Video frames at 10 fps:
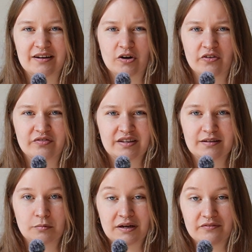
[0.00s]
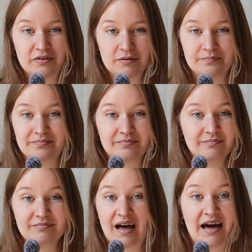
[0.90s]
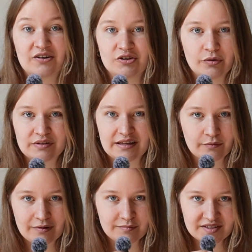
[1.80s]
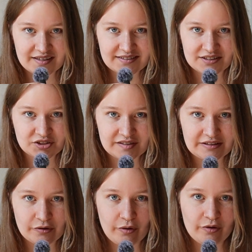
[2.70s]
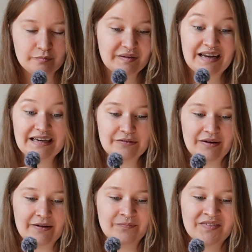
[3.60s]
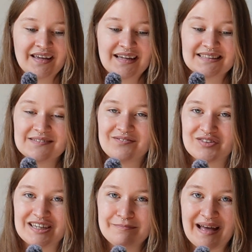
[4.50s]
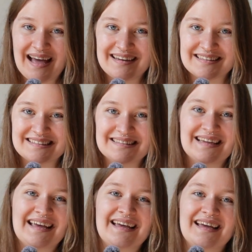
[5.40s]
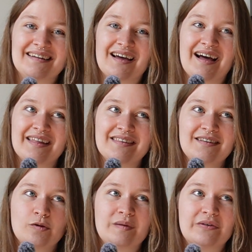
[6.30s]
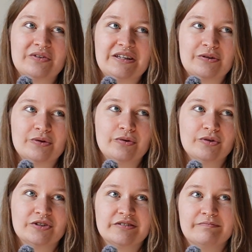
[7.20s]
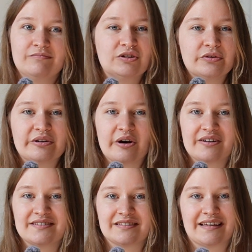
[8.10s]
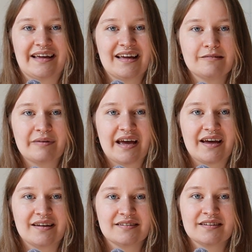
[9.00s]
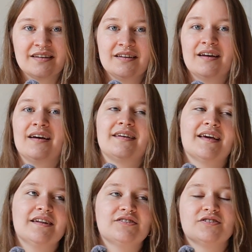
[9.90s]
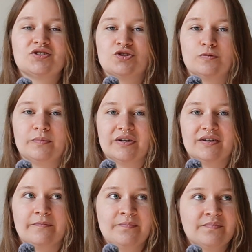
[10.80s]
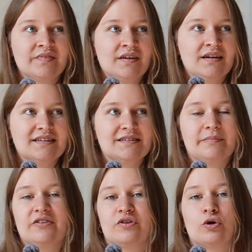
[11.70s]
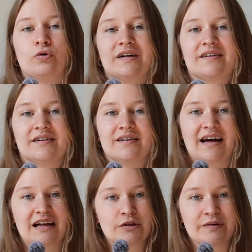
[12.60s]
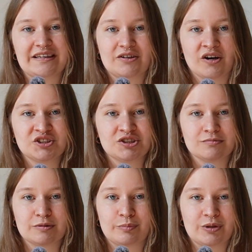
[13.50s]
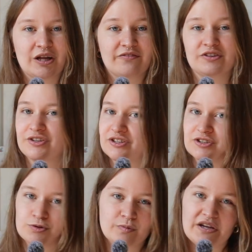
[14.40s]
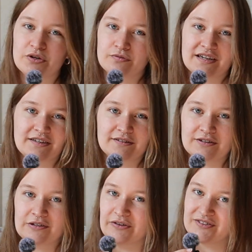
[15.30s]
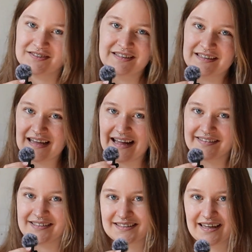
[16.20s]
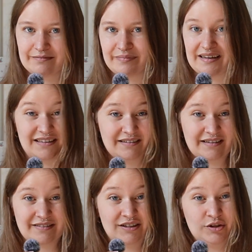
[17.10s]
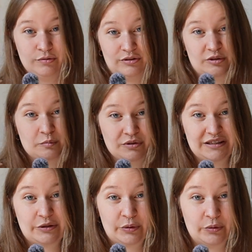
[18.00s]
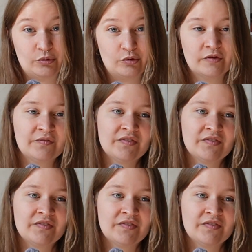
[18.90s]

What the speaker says: Coffee, whatever. I don't know what that website's actually called. But anyway, it's a free pattern, and I think it would be really cool to glue it onto like a headband. Again, it's a bit of a quicker Halloween costume to pull off, and you can just wear your regular clothes and then add this headband, and I think you would look pretty cool.